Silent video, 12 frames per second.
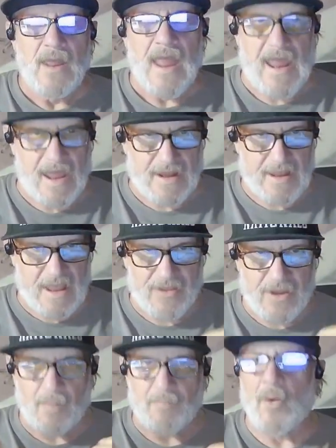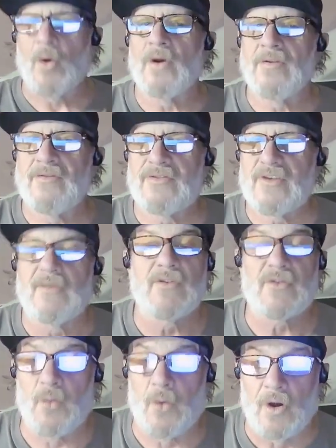And and the importance of
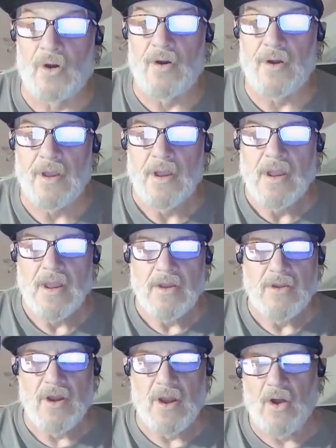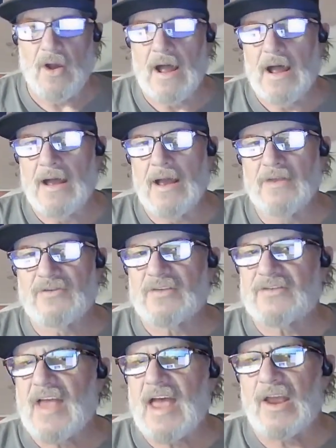His Word. You know, uh,
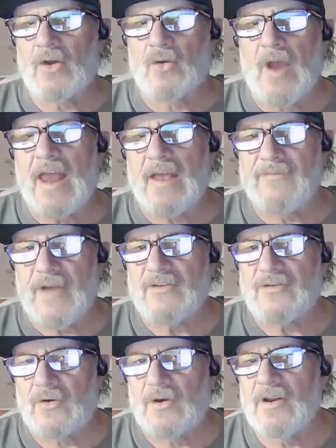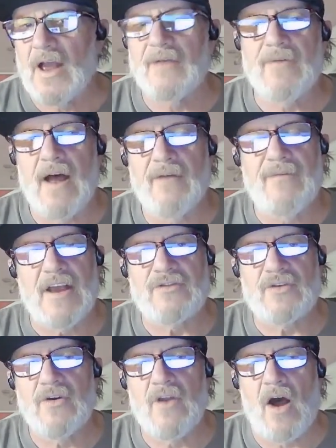just like a great adventure
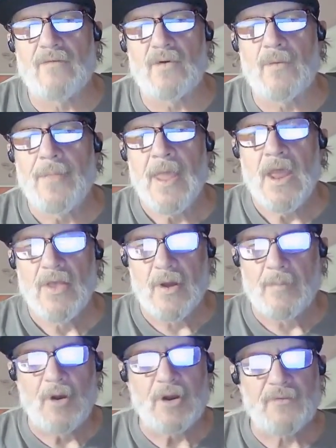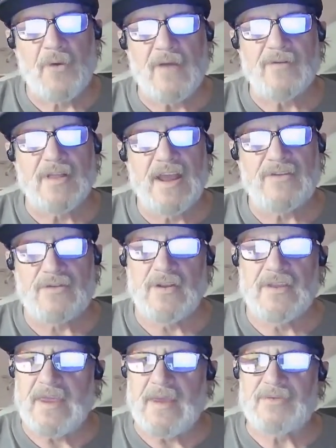adventure novel, the Book of
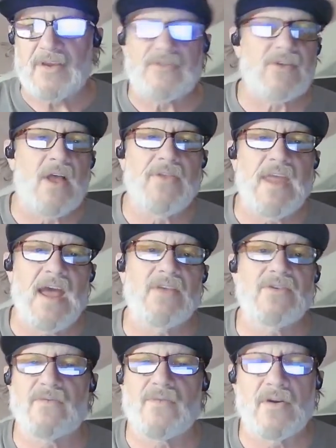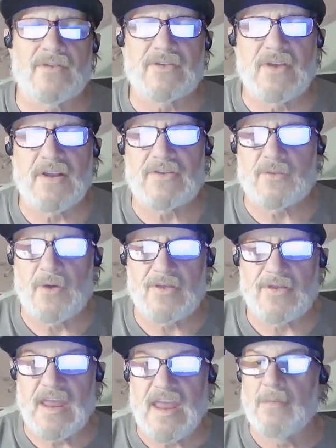Revelation keeps us on the edge of our seats
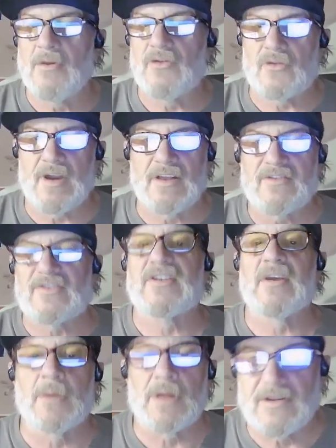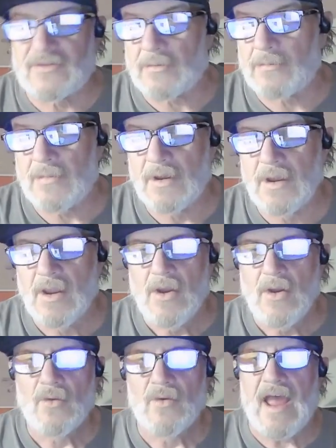with imagery and symbolism,
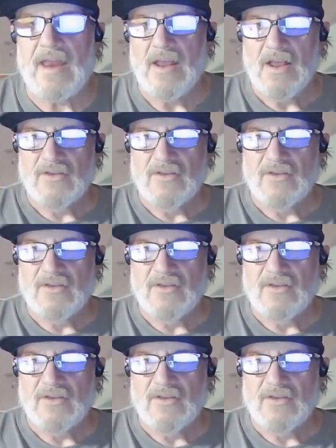right?